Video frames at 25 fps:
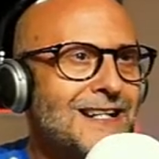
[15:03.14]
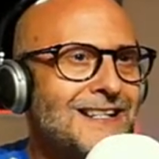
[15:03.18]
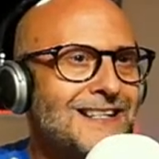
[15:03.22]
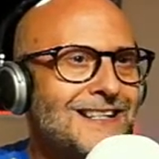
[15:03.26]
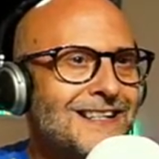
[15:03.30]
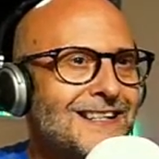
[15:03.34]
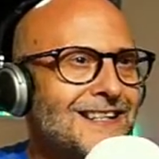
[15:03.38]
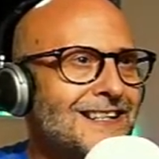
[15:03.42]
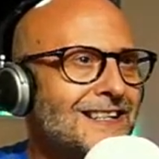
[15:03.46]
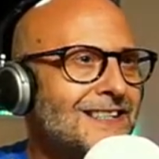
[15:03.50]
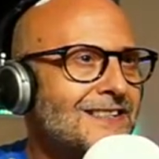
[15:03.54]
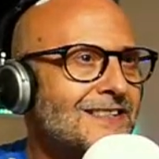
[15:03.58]

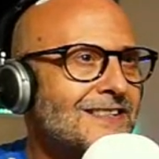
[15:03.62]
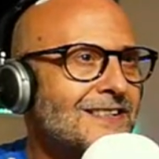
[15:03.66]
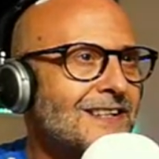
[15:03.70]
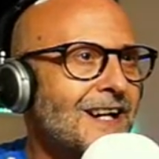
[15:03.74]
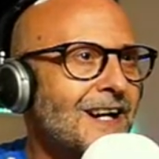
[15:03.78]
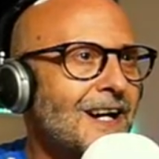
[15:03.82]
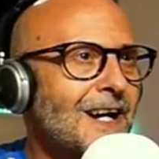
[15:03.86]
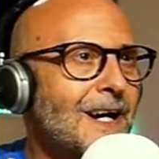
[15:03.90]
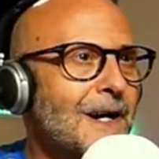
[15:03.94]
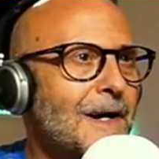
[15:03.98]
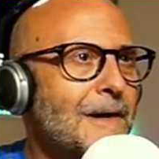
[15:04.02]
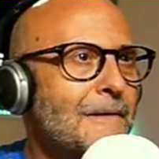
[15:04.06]
this,
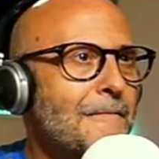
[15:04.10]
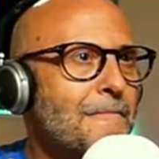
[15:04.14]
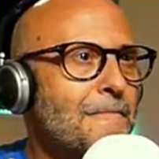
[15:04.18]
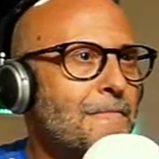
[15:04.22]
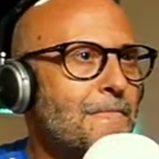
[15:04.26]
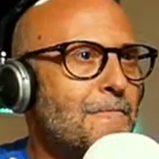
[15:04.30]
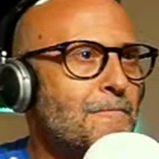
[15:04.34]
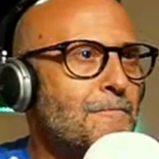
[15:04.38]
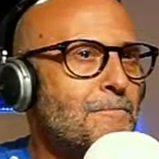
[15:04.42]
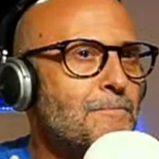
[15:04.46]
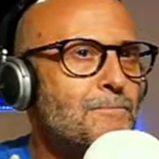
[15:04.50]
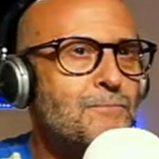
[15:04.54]

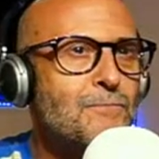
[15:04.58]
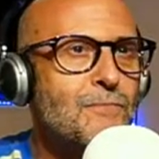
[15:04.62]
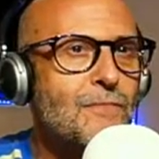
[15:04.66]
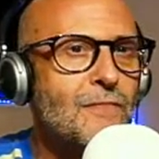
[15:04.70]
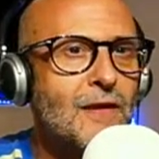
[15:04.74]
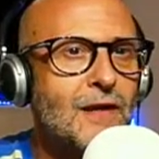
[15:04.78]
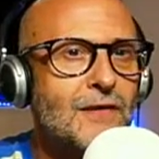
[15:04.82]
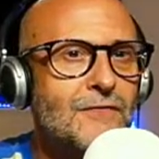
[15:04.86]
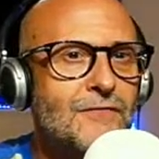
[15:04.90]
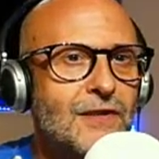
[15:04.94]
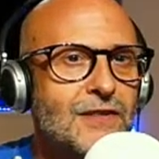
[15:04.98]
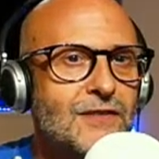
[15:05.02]

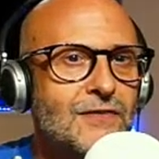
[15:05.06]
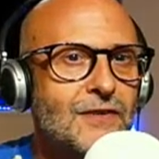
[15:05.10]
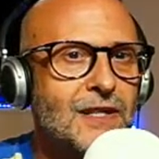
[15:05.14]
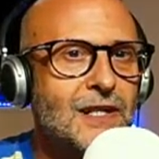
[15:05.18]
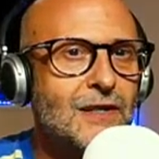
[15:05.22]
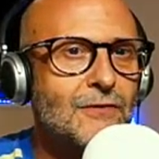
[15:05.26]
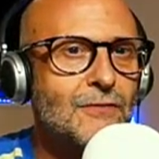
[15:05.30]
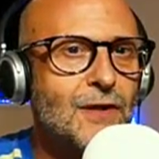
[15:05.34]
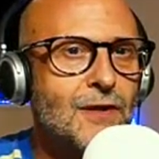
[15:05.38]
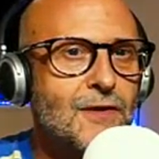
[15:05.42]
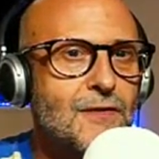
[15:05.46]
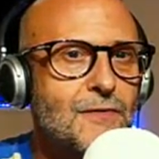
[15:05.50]
if I get
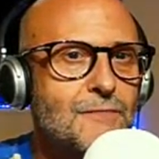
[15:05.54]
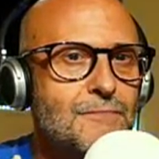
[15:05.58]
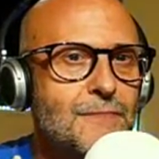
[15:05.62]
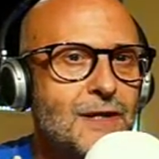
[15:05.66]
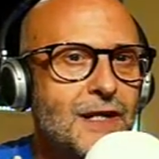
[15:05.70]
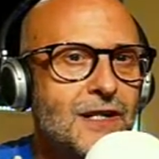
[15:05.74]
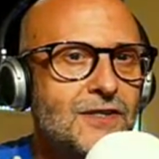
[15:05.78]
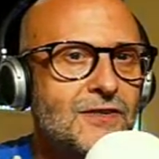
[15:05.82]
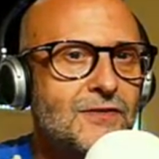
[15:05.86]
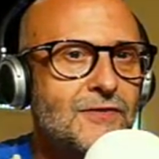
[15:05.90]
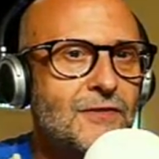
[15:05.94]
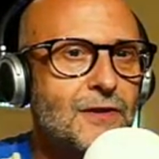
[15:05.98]
rid of the
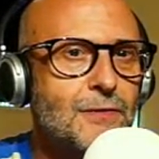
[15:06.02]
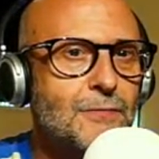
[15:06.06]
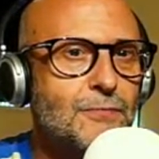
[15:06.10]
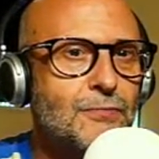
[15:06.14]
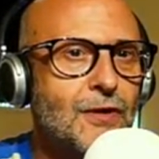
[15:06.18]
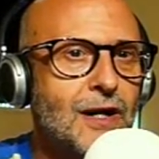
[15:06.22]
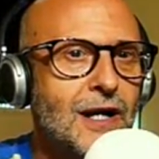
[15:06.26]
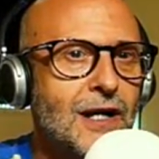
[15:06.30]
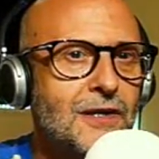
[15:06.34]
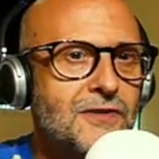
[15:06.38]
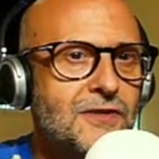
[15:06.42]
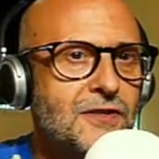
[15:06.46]
mixer in the
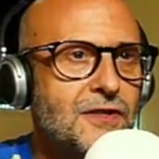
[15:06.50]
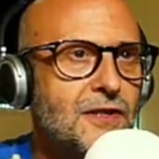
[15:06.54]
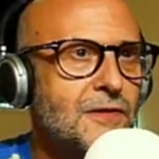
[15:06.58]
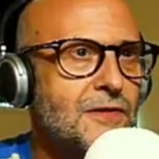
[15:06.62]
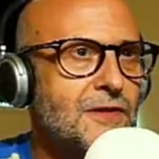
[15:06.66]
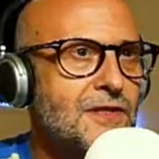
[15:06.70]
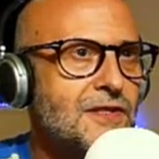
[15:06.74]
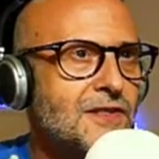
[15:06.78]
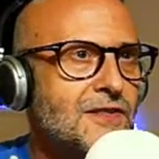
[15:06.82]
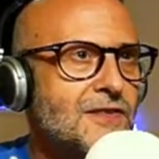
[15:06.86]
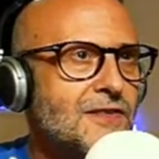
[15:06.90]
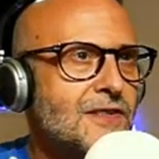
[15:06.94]
browser, you don't
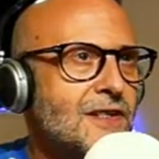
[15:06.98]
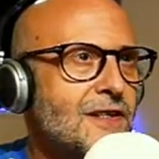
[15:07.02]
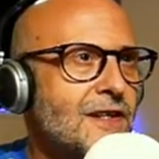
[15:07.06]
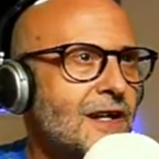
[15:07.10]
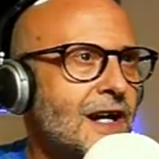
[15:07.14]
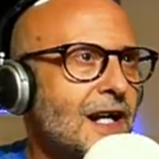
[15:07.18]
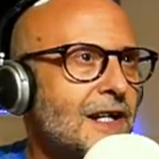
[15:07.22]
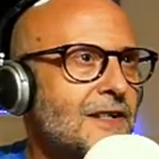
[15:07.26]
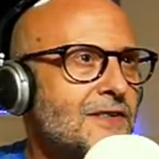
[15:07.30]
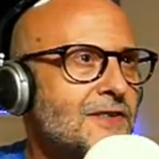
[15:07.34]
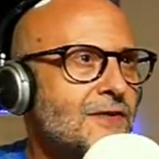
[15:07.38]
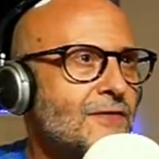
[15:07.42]
need to see
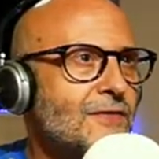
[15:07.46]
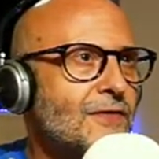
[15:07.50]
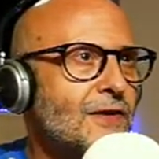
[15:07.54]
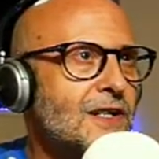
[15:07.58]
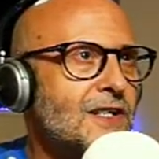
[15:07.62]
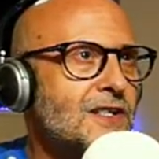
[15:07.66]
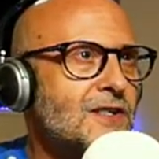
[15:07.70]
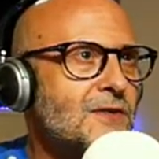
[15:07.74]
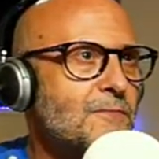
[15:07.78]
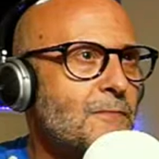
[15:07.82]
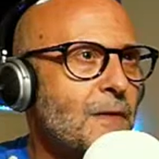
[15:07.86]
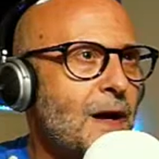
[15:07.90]
that. So if I
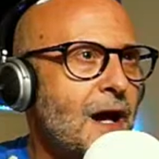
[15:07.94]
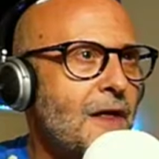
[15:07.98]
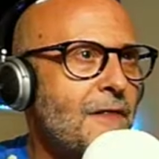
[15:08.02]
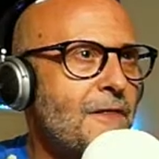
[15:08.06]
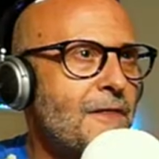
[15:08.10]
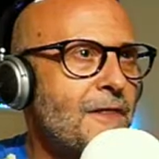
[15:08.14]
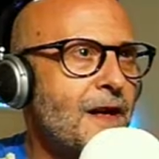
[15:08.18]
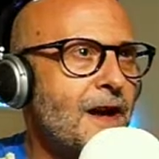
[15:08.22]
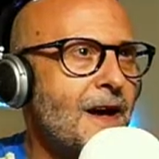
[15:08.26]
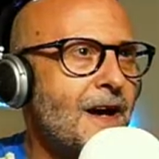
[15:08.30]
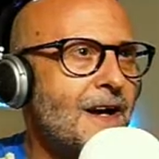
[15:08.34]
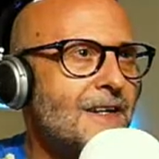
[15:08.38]
expand
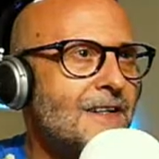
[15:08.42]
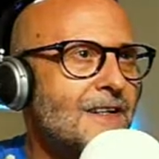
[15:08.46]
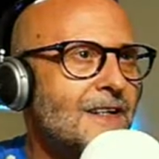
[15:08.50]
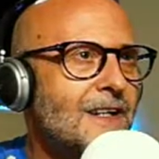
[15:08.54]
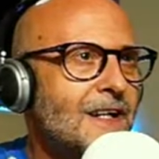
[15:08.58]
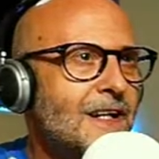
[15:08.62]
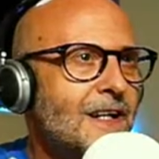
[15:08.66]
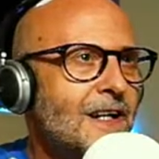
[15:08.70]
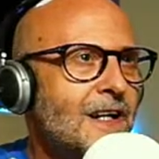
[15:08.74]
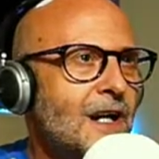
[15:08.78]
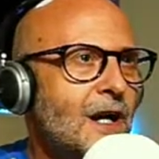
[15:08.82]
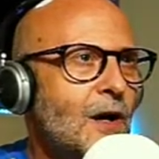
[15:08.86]
that,
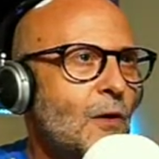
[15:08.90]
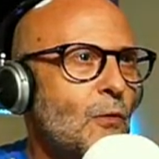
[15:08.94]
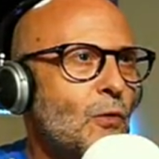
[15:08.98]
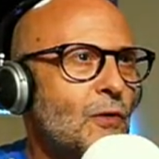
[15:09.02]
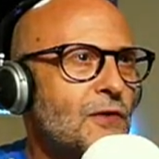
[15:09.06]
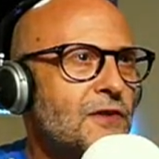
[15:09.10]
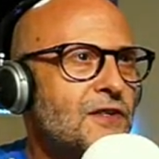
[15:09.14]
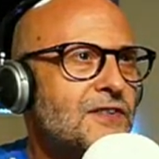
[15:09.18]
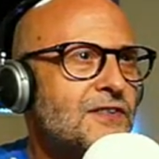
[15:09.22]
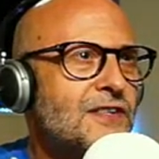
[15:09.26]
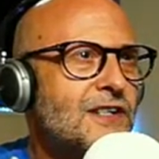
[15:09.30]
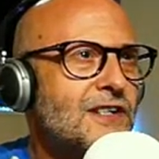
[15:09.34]
what
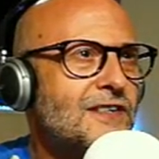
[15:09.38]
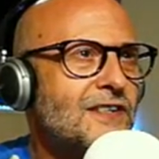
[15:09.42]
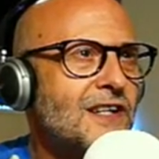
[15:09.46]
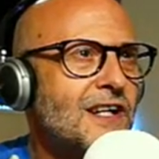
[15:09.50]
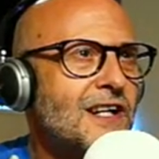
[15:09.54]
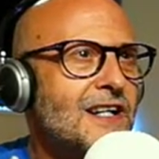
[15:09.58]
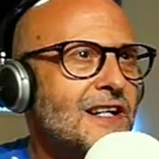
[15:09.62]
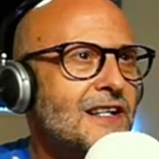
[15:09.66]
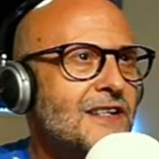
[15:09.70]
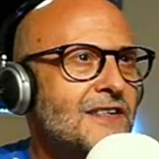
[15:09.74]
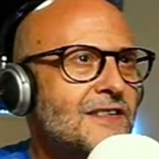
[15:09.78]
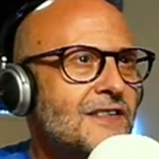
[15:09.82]
this
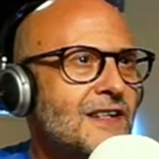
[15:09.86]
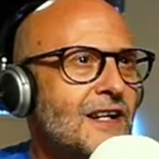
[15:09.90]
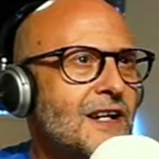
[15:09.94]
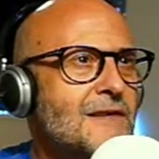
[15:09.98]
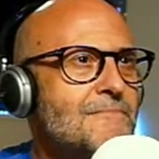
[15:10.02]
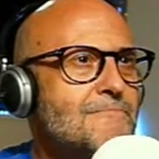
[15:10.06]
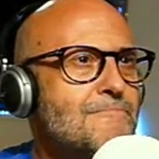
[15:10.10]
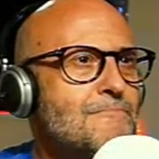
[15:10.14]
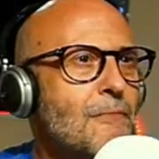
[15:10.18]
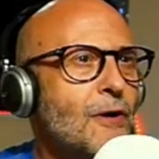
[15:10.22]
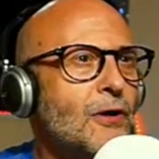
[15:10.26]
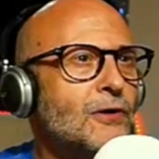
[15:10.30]
is a
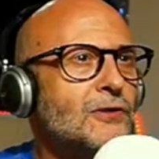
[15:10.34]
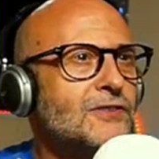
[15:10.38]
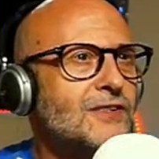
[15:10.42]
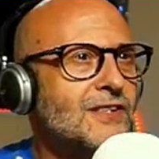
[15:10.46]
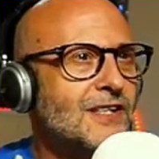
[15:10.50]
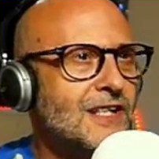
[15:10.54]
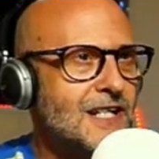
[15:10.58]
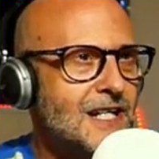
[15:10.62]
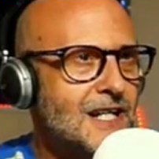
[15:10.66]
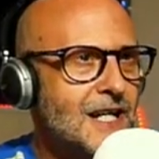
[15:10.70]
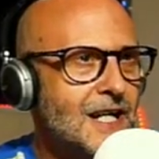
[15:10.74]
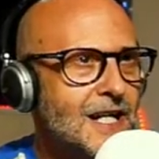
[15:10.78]

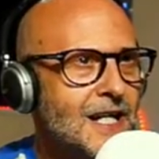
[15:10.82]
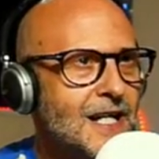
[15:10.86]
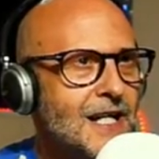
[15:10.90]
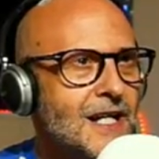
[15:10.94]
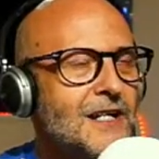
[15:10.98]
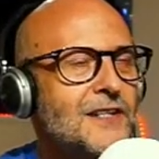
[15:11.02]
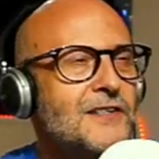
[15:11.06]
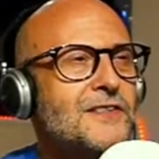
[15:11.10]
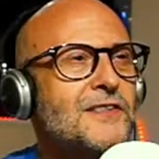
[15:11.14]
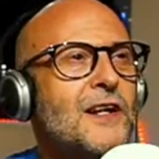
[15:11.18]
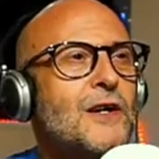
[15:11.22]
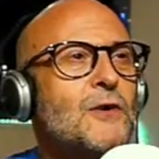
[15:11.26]
multi.
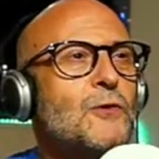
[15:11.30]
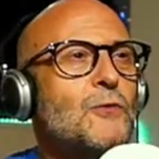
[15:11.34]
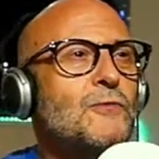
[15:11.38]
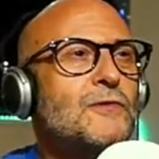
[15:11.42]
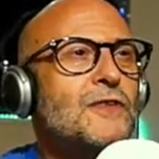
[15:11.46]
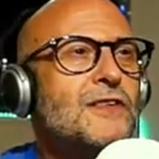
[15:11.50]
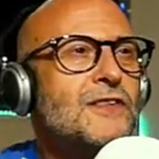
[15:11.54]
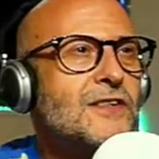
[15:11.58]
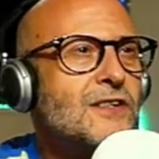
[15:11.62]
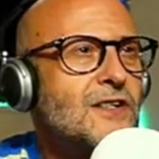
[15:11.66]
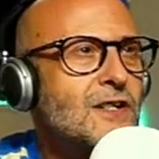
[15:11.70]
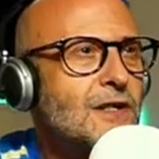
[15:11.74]
So
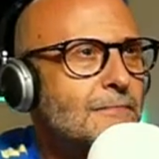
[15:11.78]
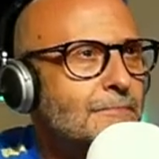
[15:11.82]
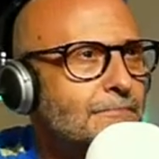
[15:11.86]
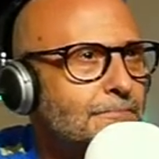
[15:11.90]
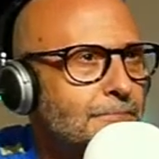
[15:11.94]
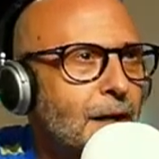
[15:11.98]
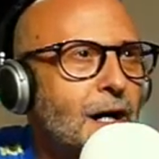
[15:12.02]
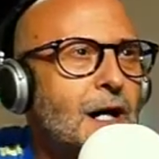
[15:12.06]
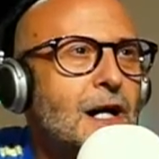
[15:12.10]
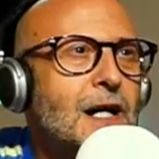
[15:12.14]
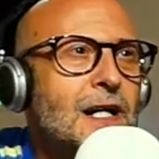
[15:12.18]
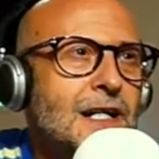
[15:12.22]
this
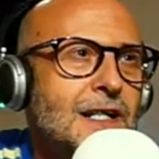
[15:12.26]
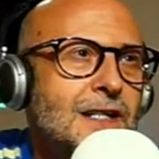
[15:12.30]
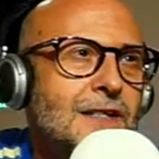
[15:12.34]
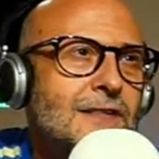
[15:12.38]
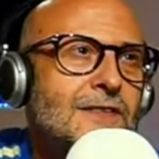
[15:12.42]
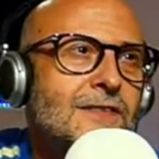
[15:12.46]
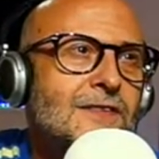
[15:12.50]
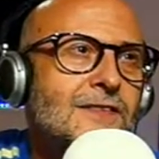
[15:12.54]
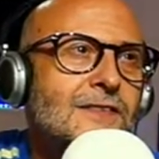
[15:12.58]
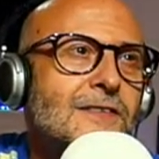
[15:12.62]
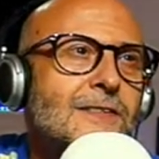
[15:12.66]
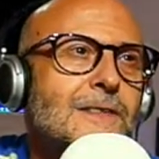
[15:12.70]

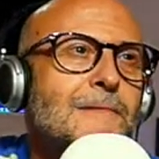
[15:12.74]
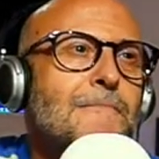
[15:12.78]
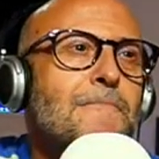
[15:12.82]
combines